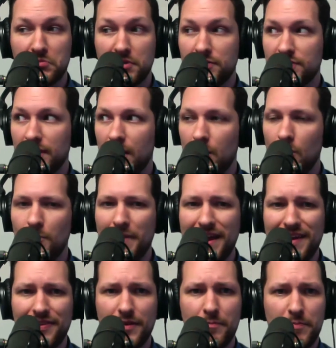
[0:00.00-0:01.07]
You say, oh
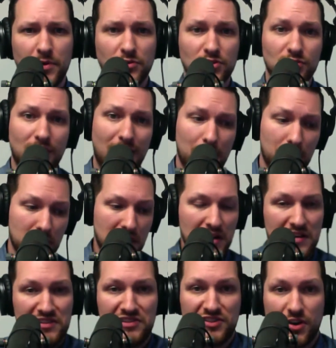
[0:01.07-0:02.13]
man, the bootstrap
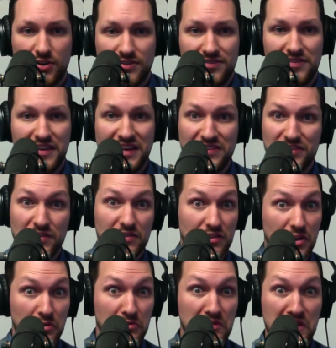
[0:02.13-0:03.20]
starts this
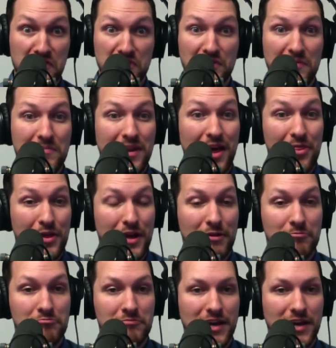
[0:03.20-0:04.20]
literally from nothing.